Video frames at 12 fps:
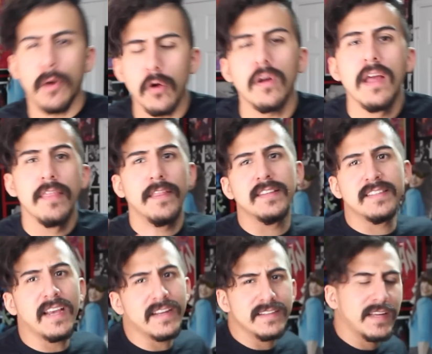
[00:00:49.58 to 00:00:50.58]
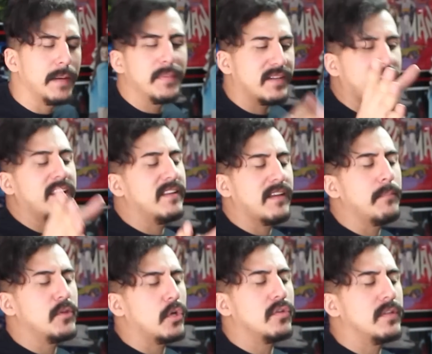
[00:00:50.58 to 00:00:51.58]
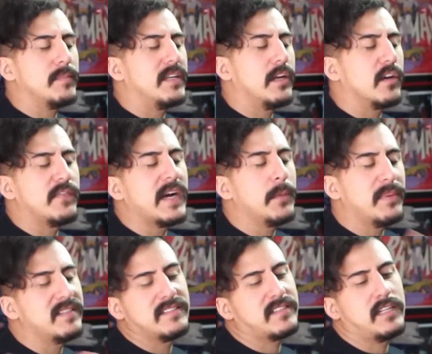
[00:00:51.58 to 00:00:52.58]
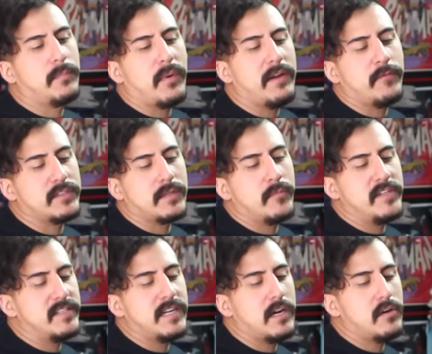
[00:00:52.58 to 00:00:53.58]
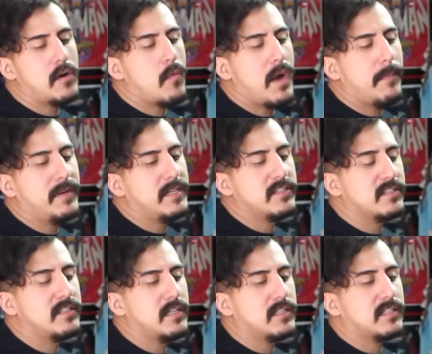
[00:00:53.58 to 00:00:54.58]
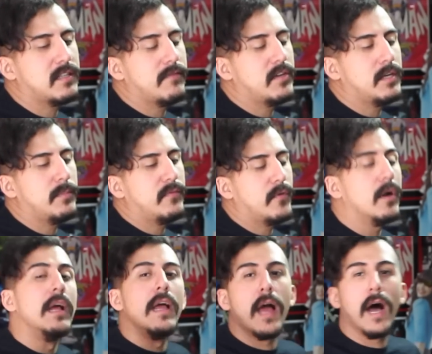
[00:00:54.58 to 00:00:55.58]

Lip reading: broke the second time, because anytime you throw something near a fireplace, it's going to break for some reason. I don't know why, but it just does, because I've done it before.